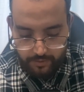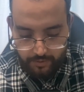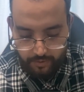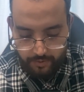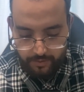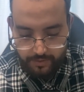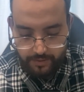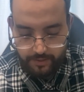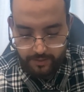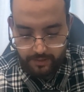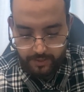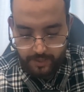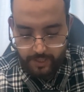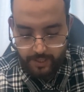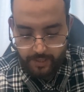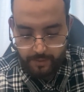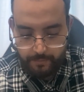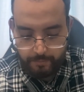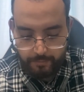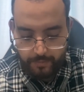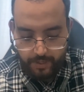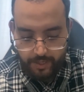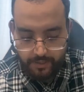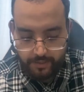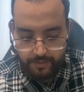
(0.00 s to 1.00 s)
Honestly,
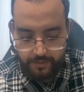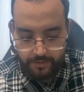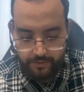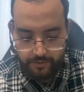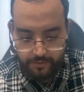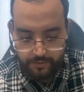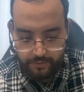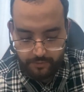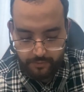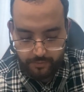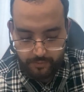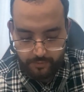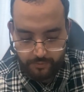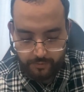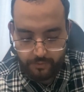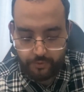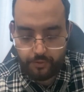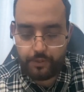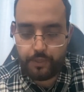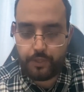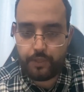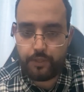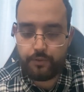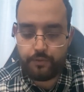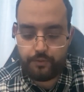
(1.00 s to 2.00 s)
many
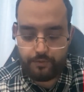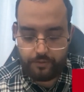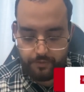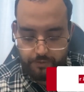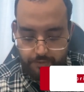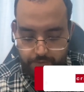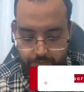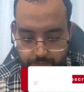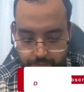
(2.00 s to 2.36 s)
studios,